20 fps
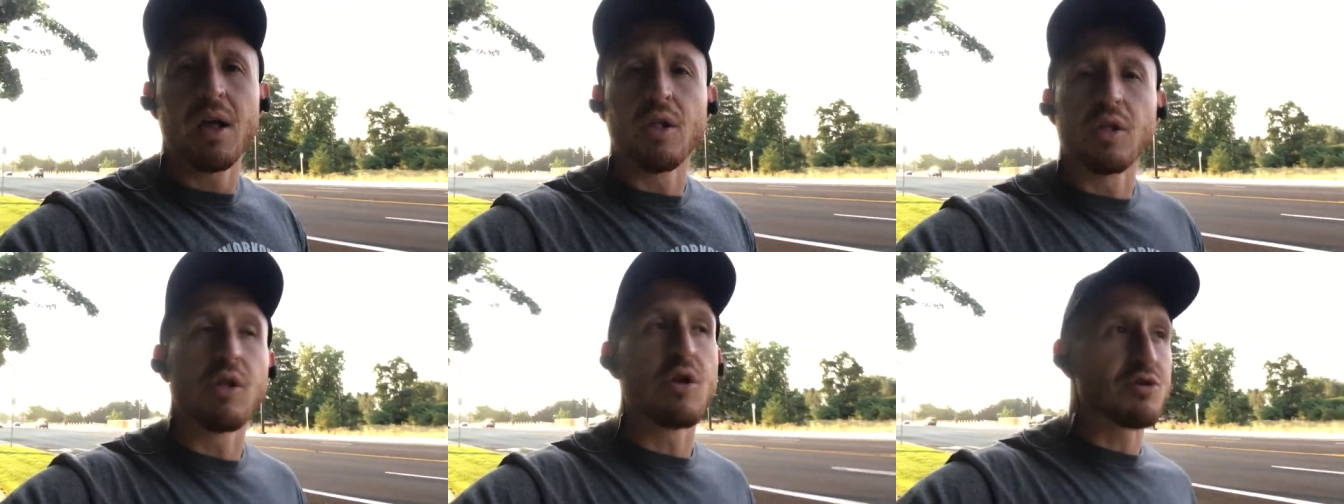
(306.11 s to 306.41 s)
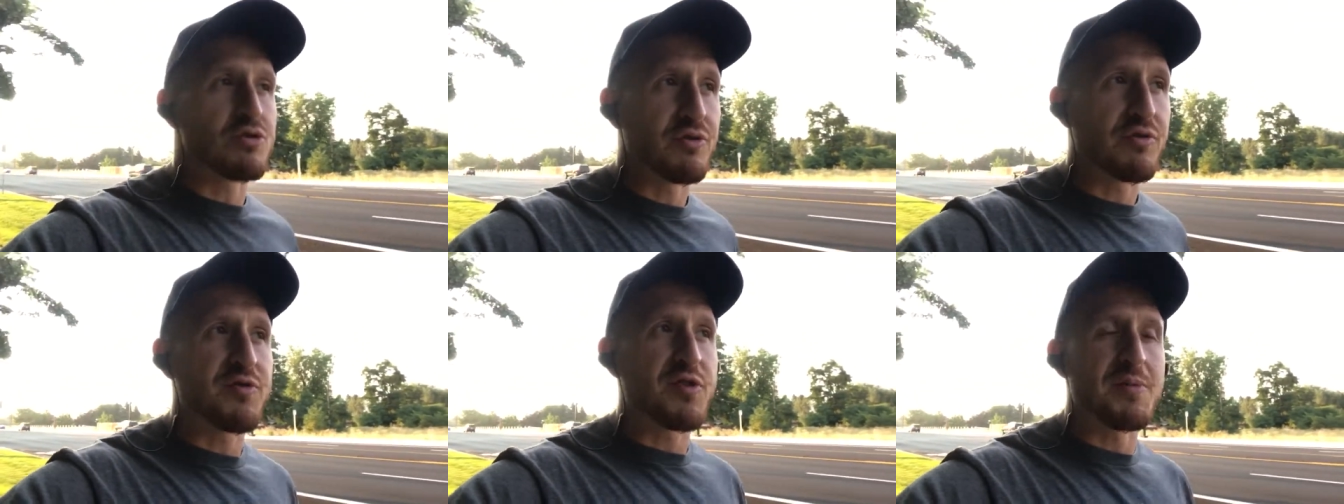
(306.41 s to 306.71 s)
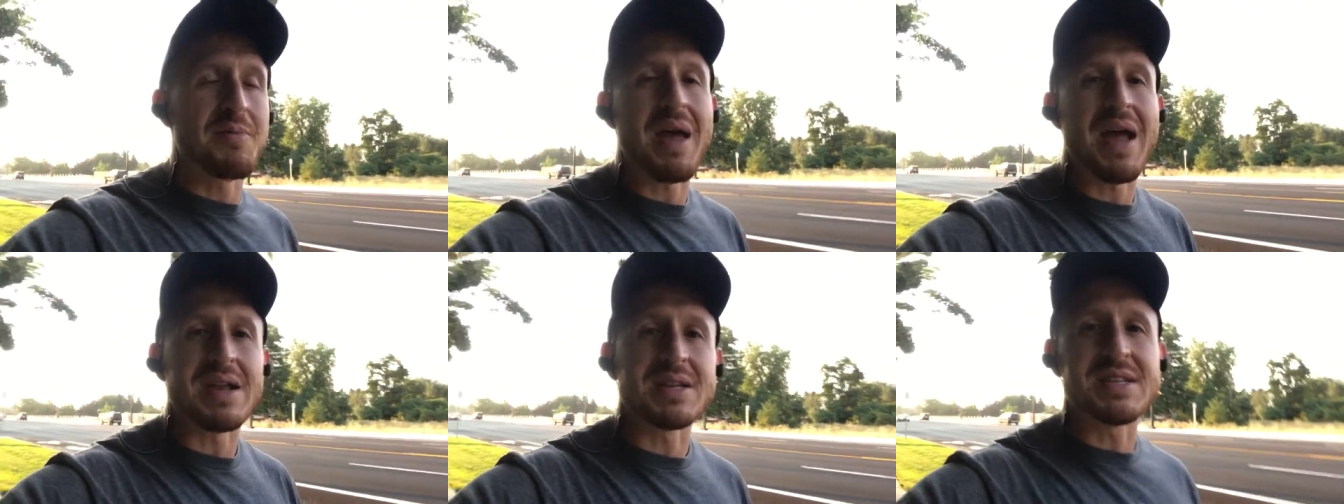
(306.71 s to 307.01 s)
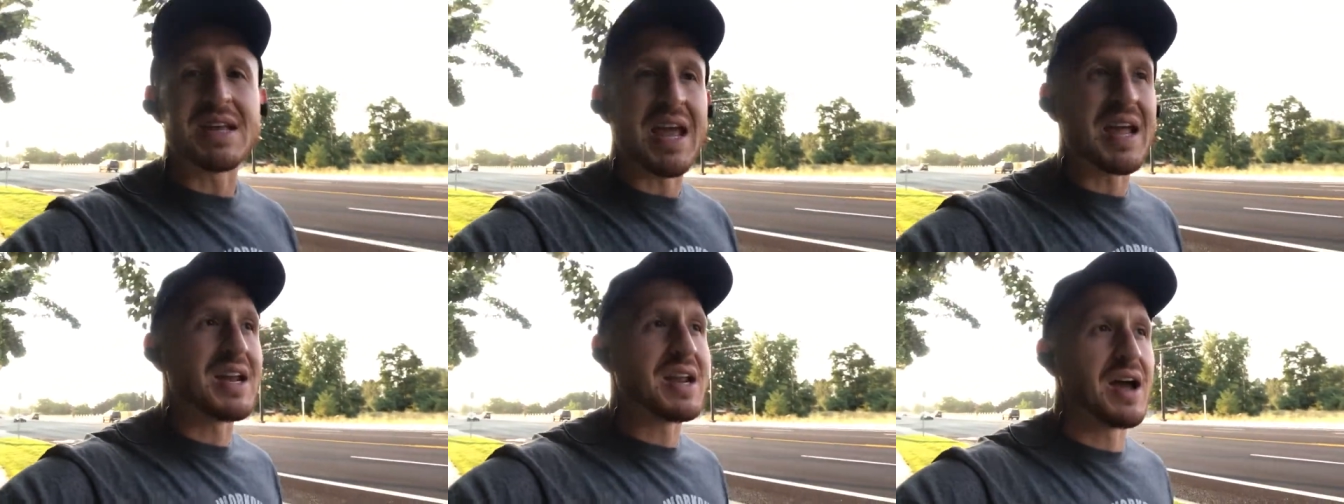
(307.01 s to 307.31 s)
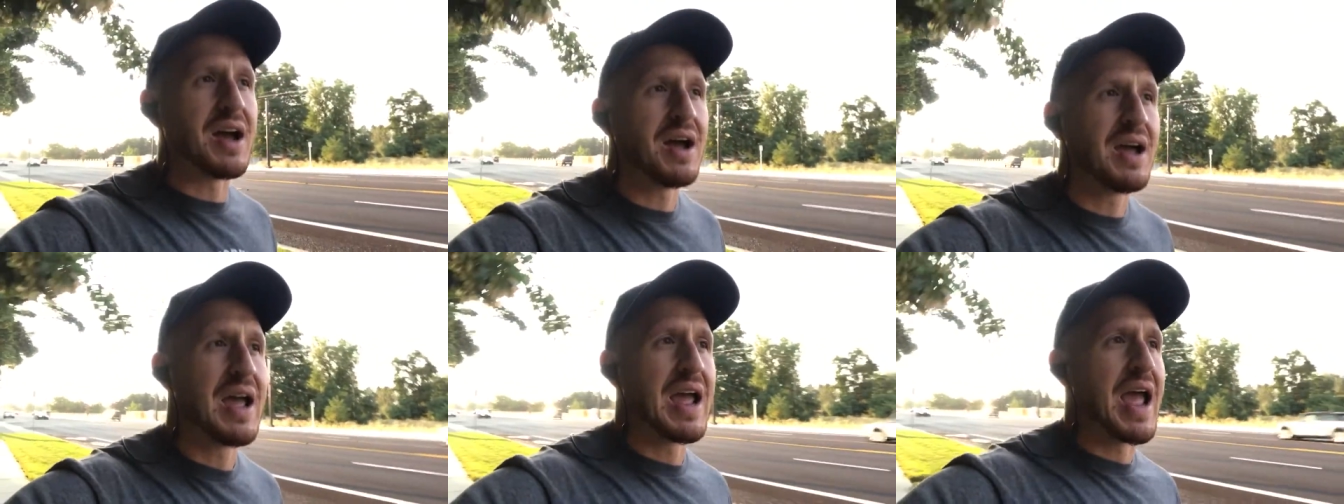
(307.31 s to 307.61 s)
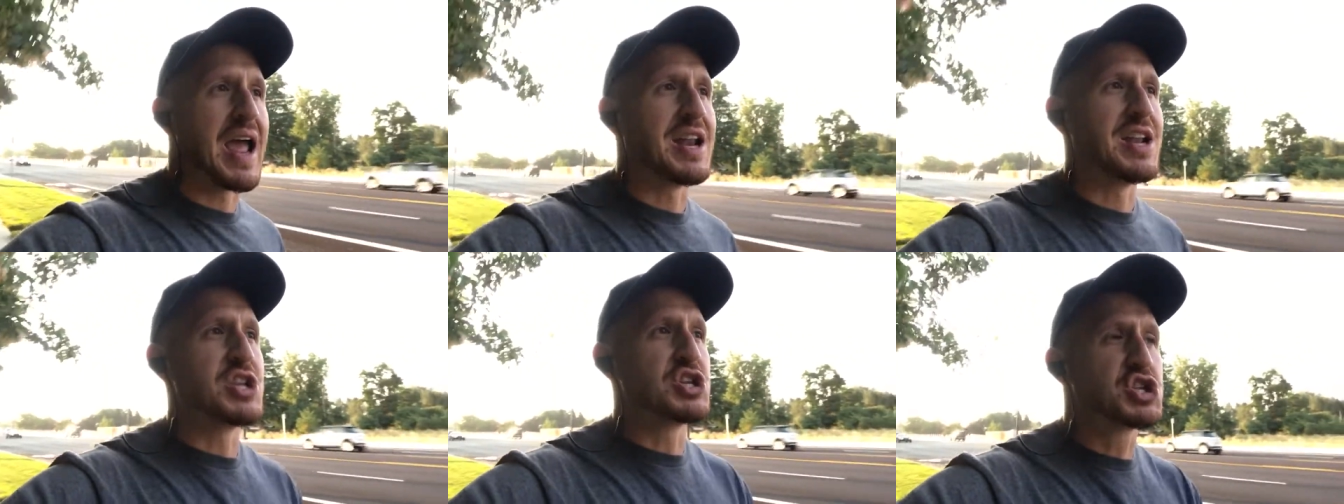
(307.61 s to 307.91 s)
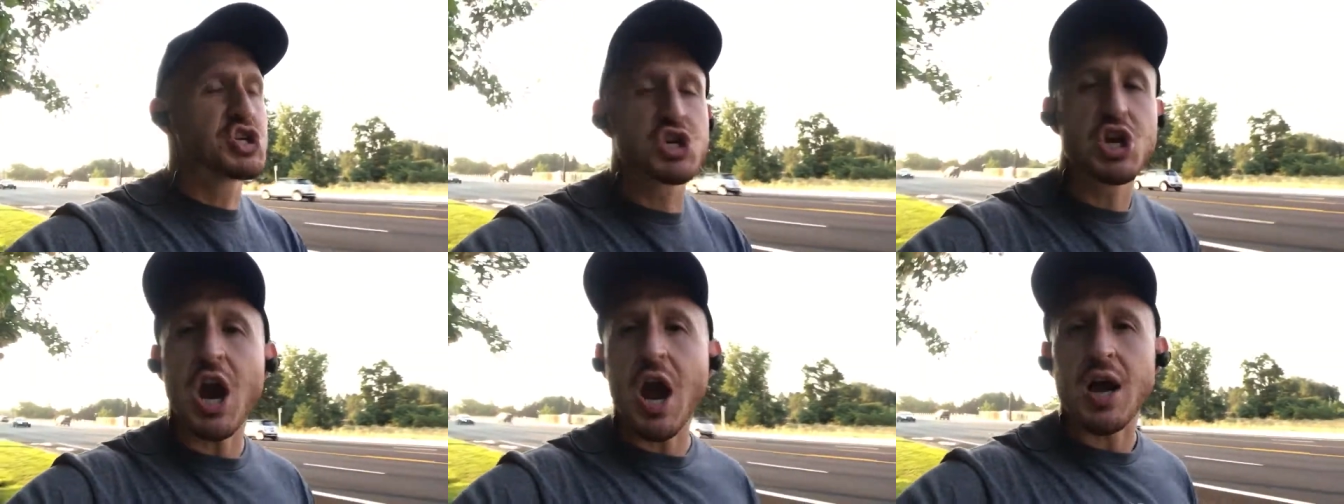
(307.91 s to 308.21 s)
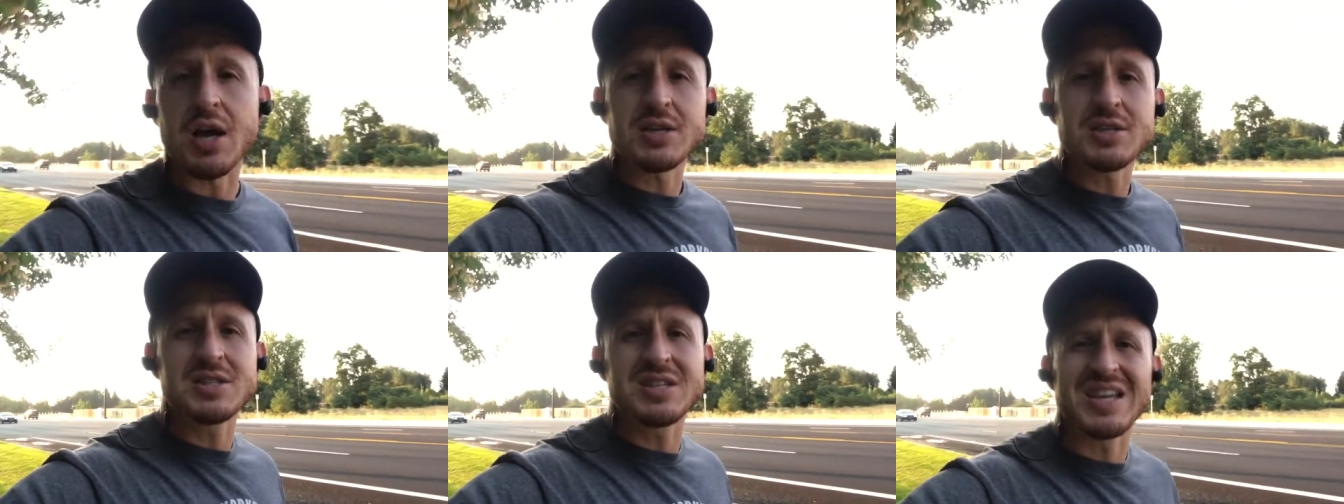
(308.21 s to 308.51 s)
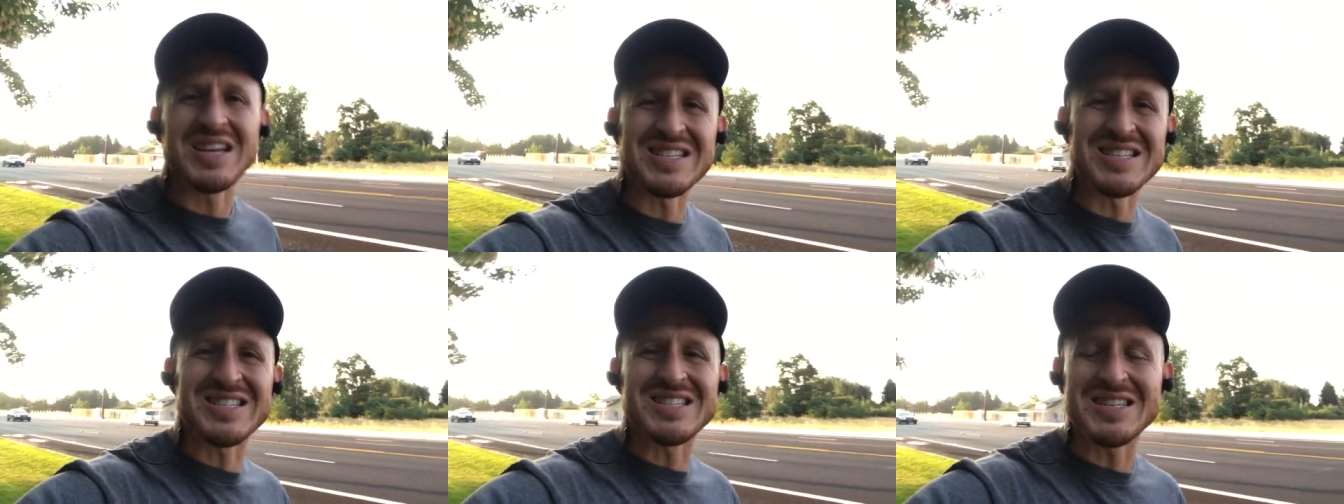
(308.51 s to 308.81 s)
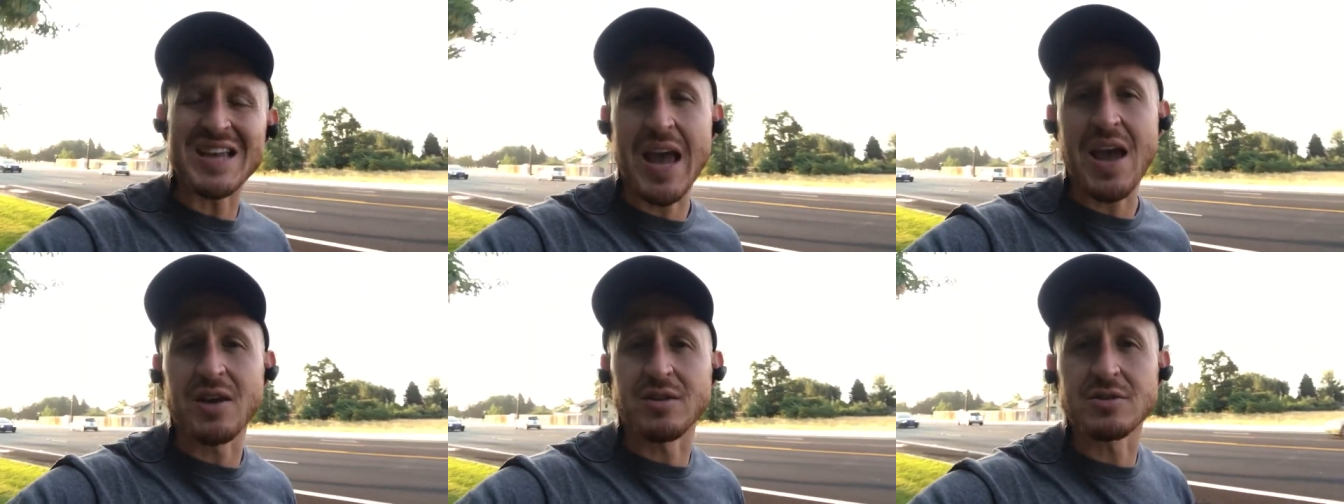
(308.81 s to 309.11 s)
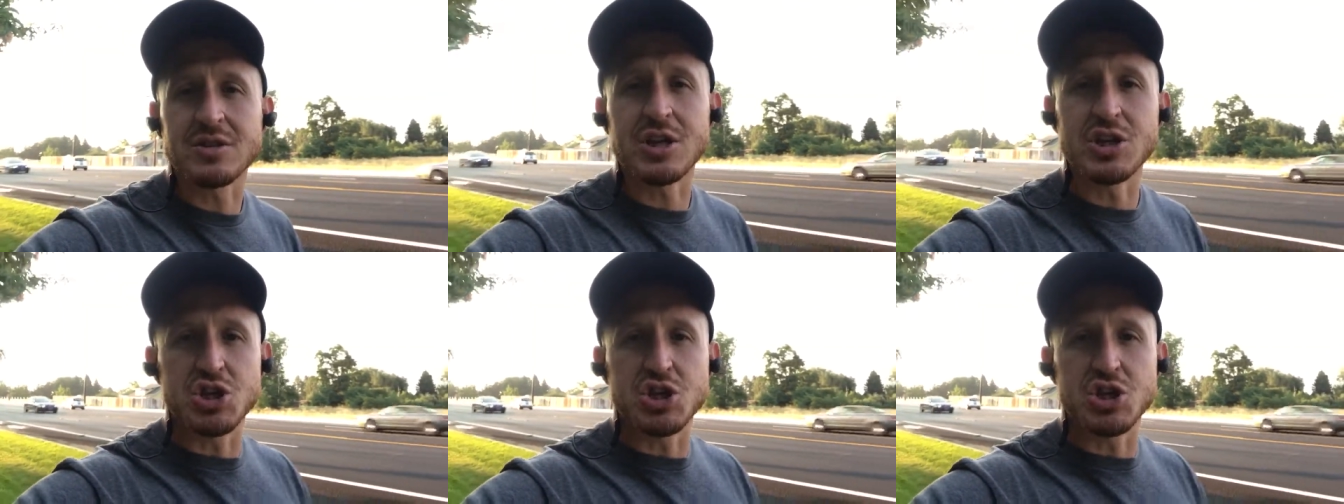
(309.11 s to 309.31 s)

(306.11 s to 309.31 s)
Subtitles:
learn from that data, and adjust his sails,